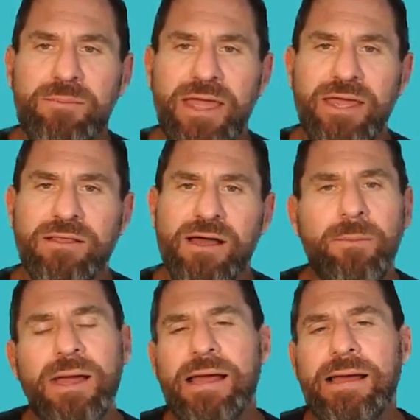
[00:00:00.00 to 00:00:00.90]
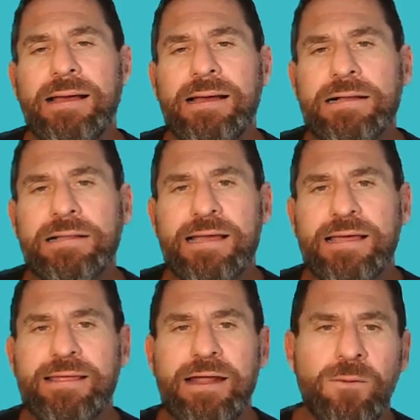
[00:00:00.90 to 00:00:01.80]
Campaign Lab.
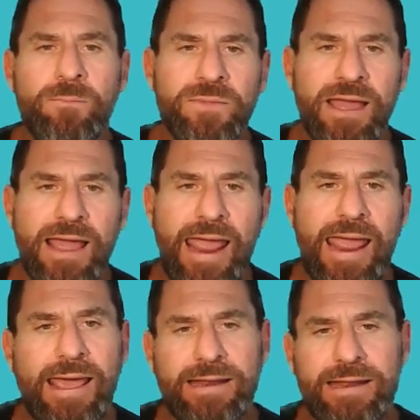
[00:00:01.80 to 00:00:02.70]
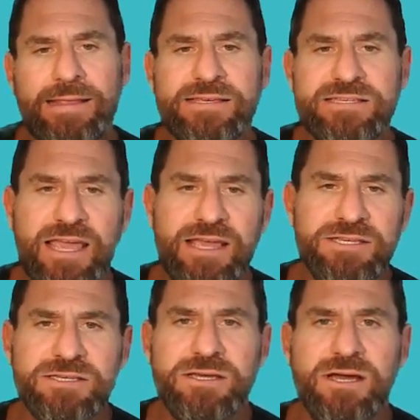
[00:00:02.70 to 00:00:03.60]
Click there. And in this
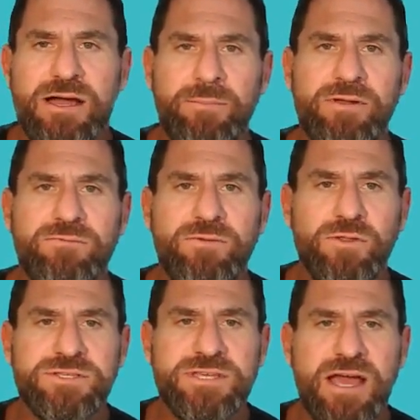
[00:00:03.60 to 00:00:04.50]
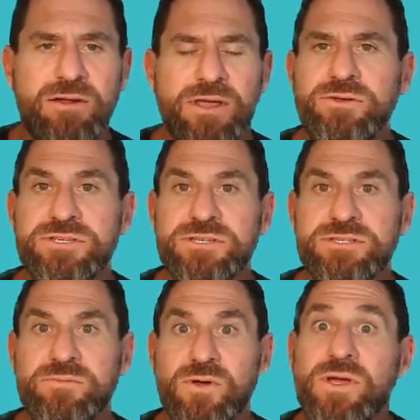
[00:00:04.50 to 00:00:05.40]
case, I'm going to fill this out using
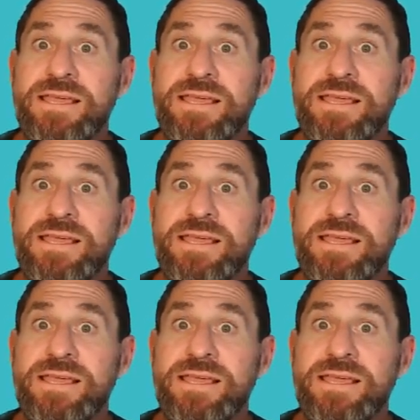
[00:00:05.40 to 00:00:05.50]
some